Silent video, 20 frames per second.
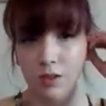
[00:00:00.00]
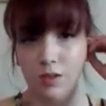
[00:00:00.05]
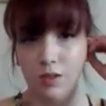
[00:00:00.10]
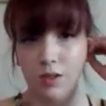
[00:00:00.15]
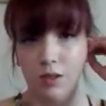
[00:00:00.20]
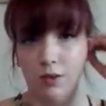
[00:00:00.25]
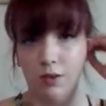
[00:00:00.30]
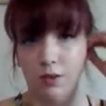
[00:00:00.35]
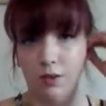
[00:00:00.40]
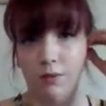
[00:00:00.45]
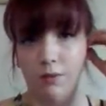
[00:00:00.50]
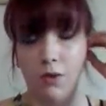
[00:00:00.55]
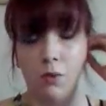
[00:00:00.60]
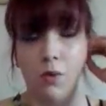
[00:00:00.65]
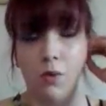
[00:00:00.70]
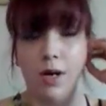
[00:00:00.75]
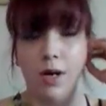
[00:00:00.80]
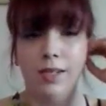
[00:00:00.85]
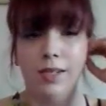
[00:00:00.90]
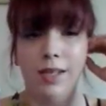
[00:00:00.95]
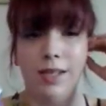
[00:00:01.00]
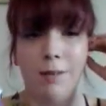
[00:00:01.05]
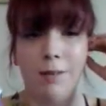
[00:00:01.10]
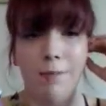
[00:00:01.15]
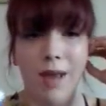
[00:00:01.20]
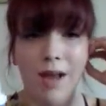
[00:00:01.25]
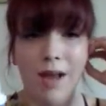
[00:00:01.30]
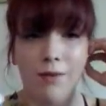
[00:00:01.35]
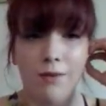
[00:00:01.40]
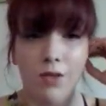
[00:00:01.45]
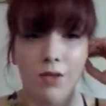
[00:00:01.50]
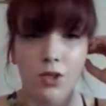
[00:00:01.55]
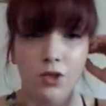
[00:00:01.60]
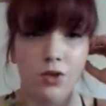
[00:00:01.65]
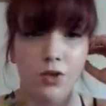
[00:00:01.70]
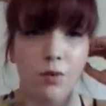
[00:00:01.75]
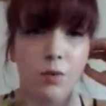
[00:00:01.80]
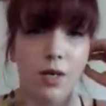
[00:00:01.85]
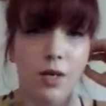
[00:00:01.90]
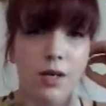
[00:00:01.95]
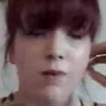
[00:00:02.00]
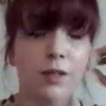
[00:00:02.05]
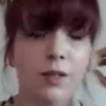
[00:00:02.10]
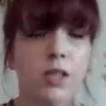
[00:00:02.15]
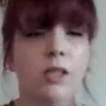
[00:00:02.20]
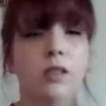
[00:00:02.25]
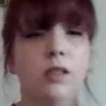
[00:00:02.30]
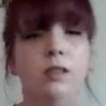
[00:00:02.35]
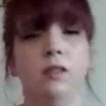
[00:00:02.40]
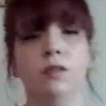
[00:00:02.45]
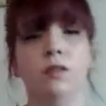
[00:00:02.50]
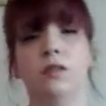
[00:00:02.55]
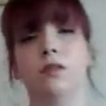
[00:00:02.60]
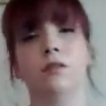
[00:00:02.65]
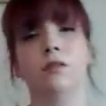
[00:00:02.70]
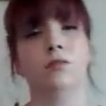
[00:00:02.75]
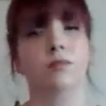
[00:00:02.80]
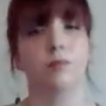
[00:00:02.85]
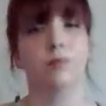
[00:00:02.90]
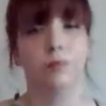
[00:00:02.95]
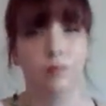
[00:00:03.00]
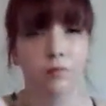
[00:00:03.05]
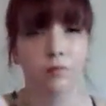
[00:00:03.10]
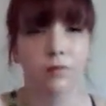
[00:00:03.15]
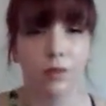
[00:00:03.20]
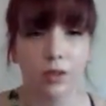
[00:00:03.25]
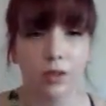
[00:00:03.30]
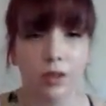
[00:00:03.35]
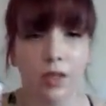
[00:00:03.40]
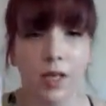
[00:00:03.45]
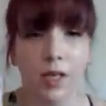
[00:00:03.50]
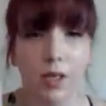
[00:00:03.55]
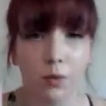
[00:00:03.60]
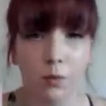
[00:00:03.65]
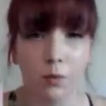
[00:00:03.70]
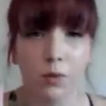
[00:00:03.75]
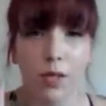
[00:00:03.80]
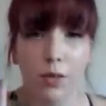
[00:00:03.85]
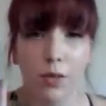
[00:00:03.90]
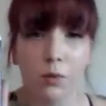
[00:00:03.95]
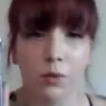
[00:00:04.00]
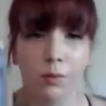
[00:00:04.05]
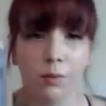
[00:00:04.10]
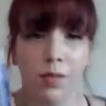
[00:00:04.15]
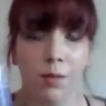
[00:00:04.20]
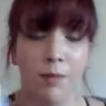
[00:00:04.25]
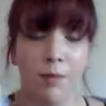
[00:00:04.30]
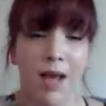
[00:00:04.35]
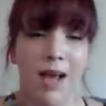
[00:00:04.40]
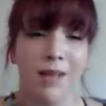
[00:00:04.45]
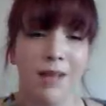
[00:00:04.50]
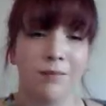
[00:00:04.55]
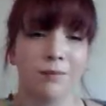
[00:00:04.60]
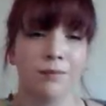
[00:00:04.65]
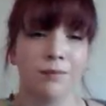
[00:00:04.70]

So if you're wearing like a matte finish or whatever, it will be matte.